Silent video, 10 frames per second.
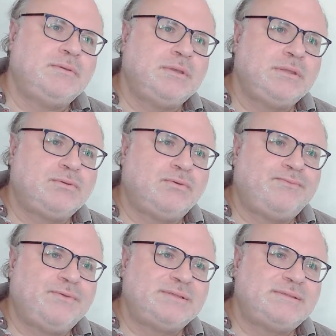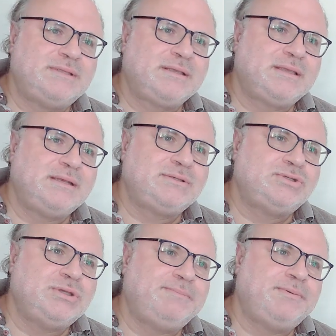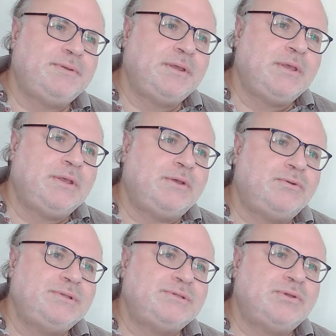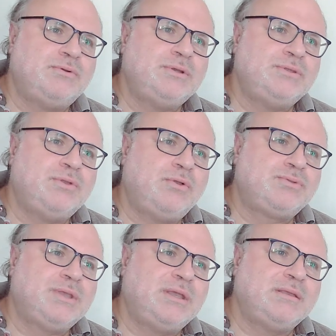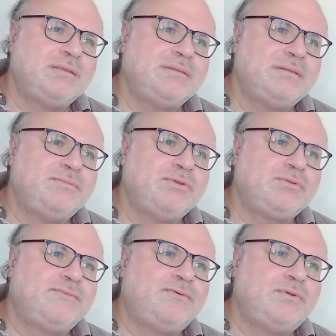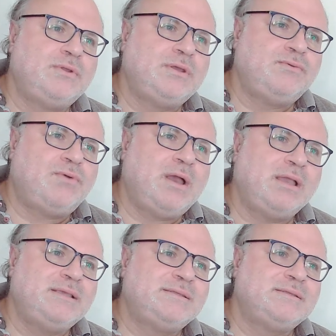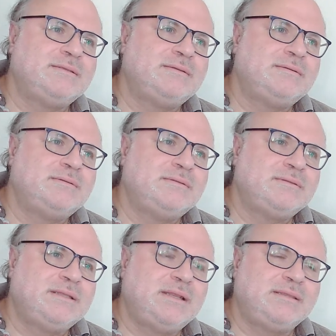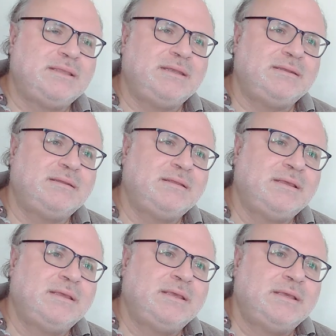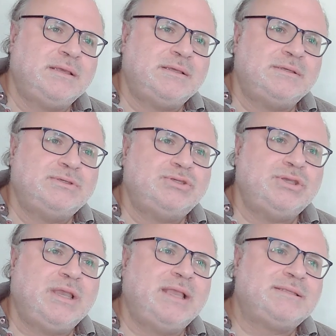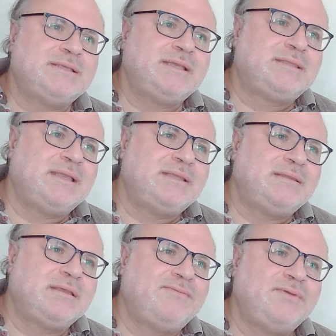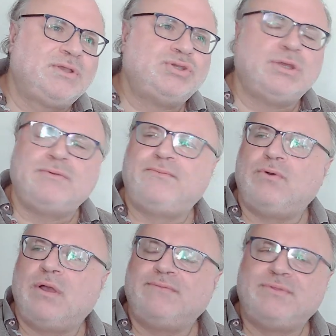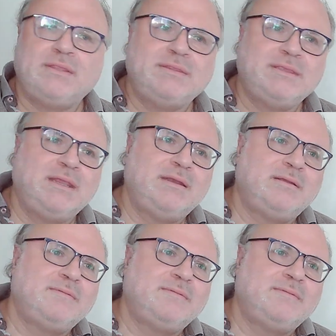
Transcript: and confers the kingship on his only daughter, the beautiful and wise Tinatine. She has a tender affection for Avtandil,